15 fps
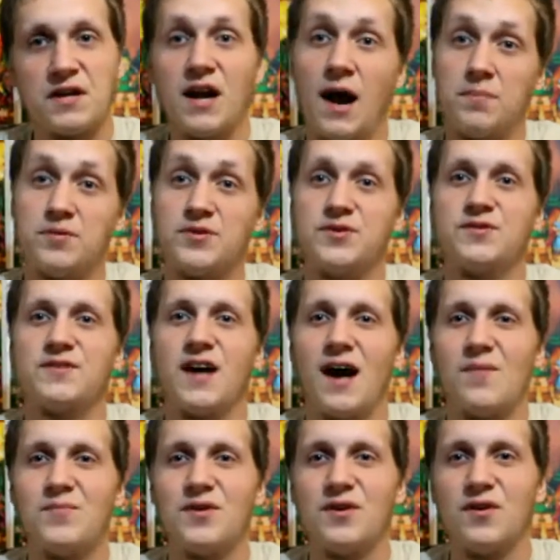an opportune
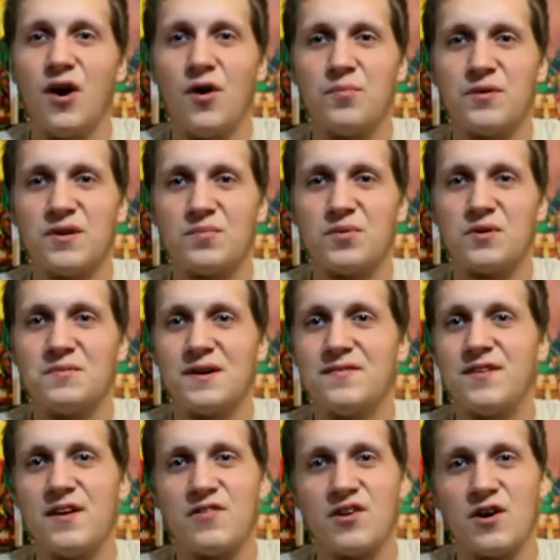time to open up one of my
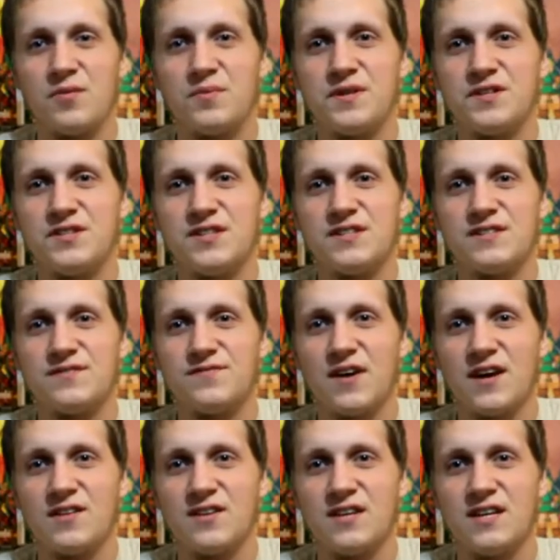favorite RPGs and
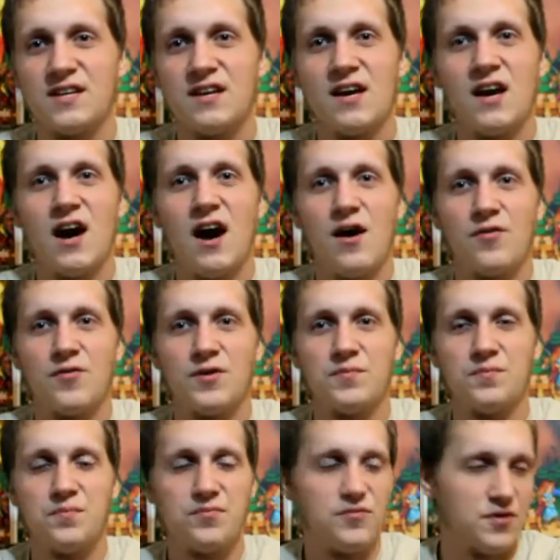finally,
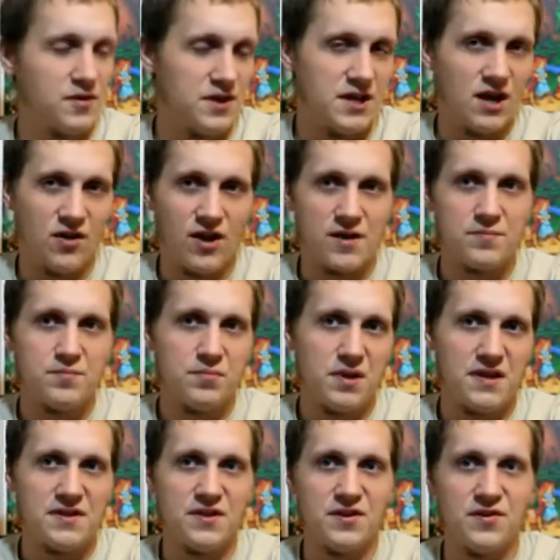
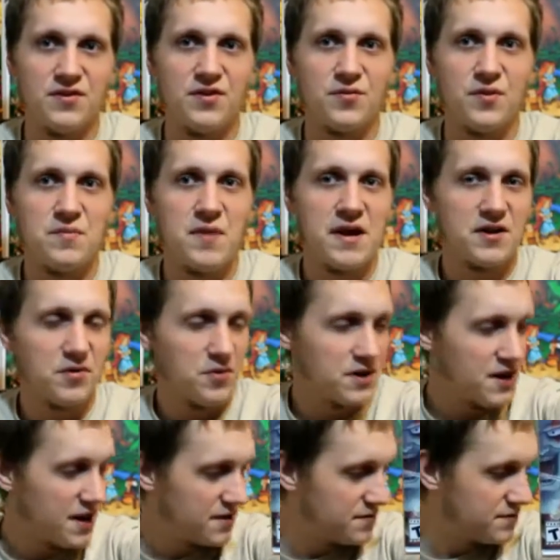play the remake or
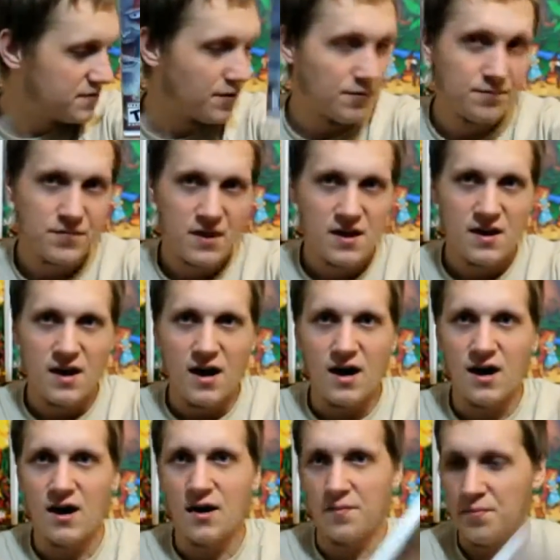whatnot. So,
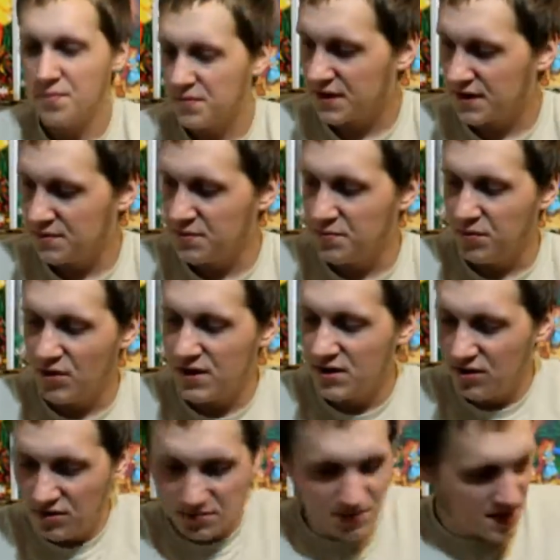gonna be playing
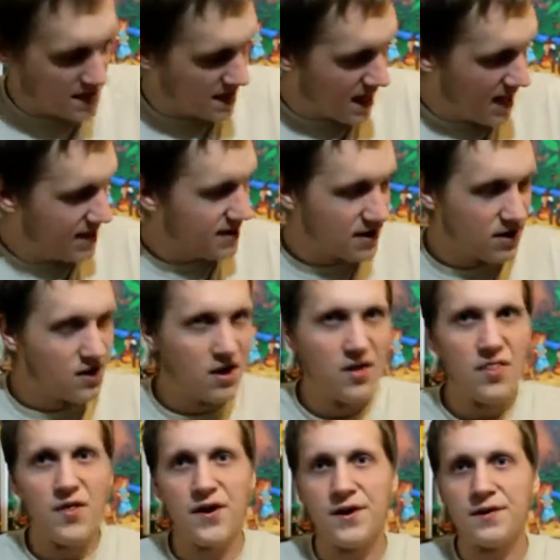a little bit of that
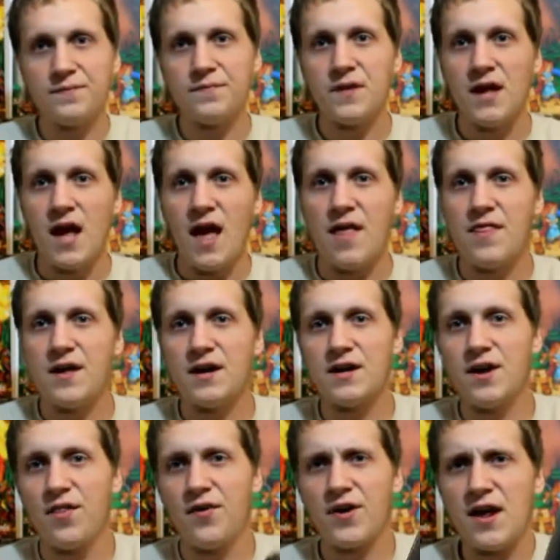on there. And then
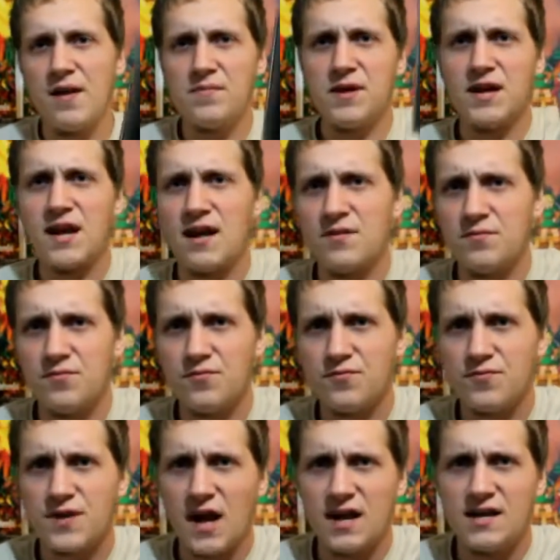another game that I got
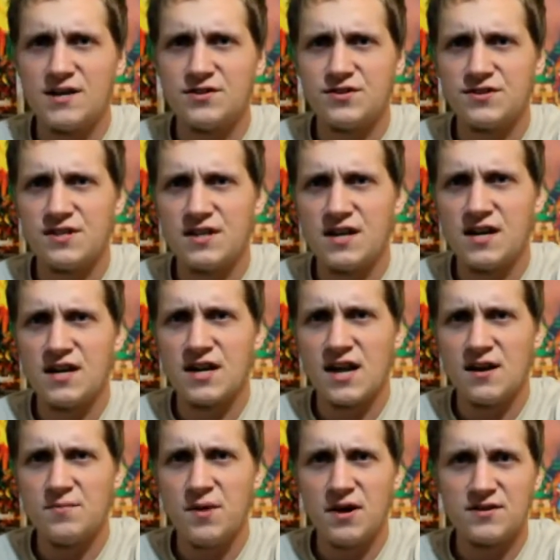kind of interested in,
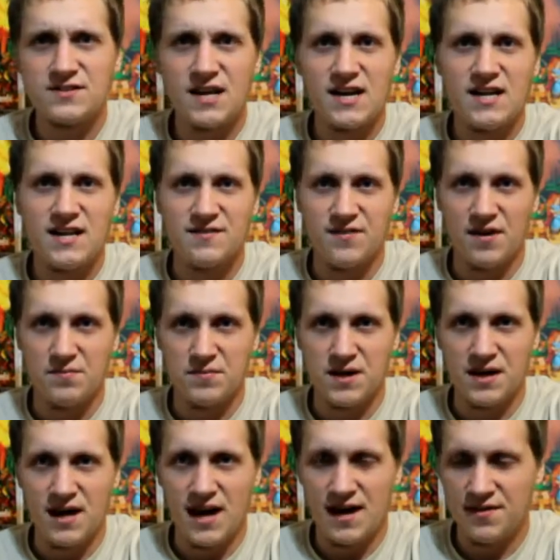again, Parasite Eve. I'm
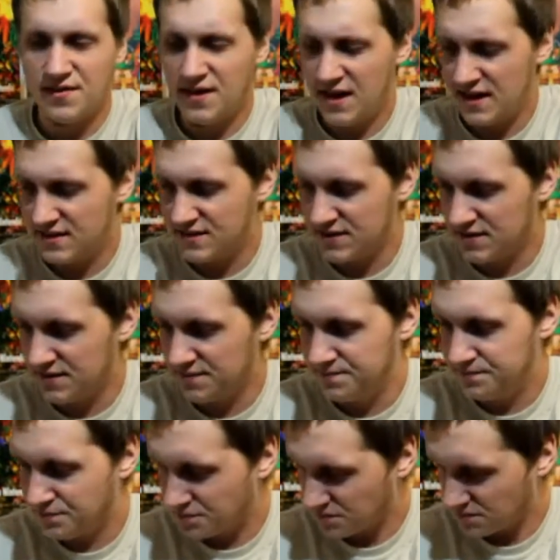gonna add that to
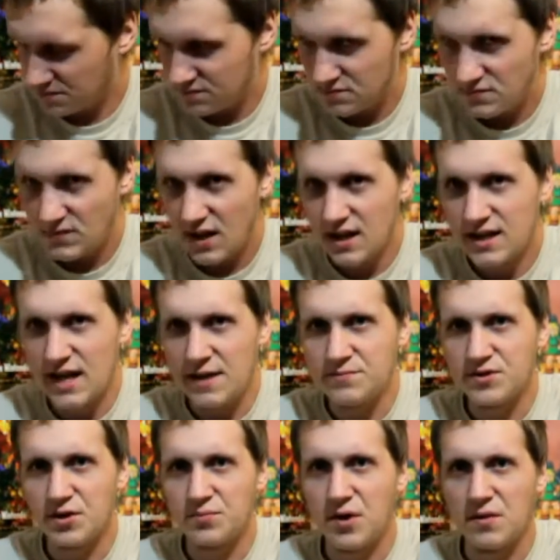
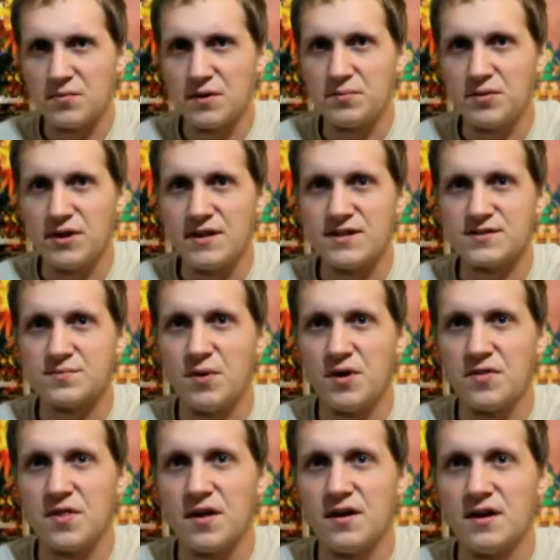games I'll probably play this
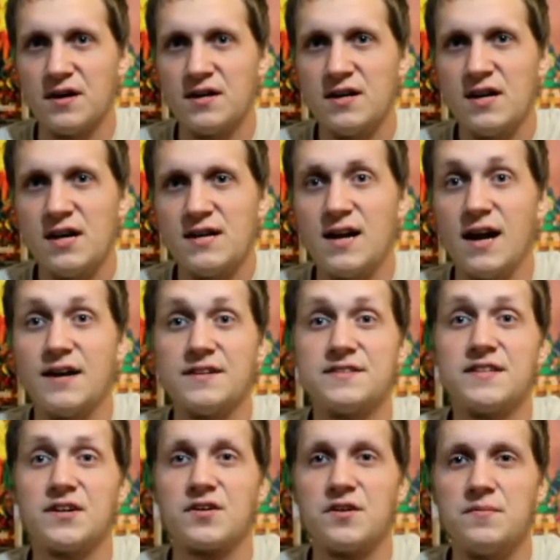month. Not
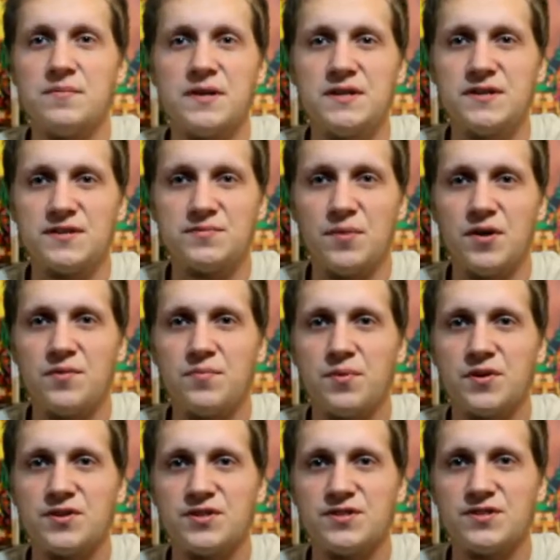necessarily beat this month,
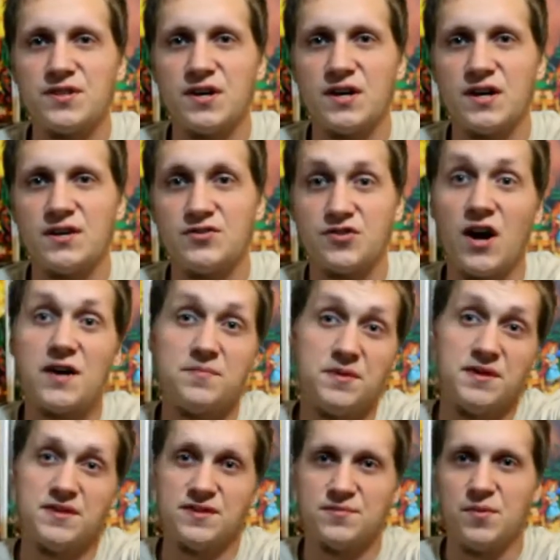but just try to
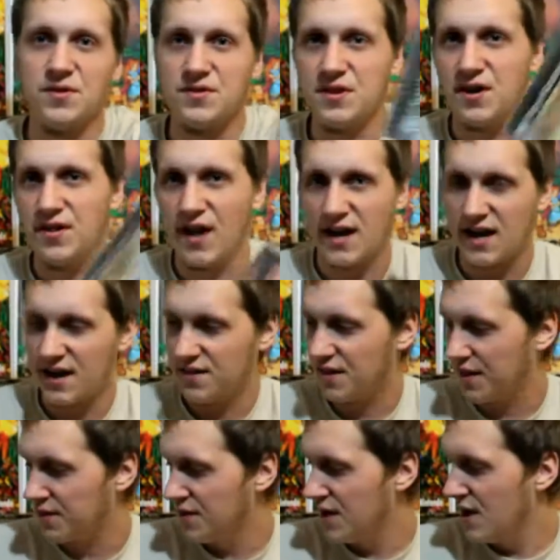beat this month, that kind of
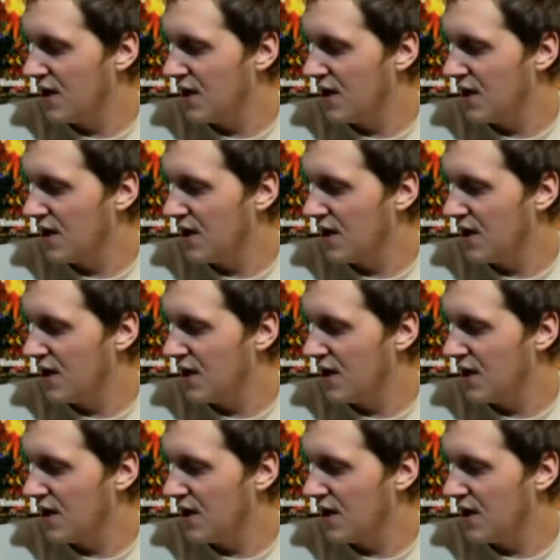thing.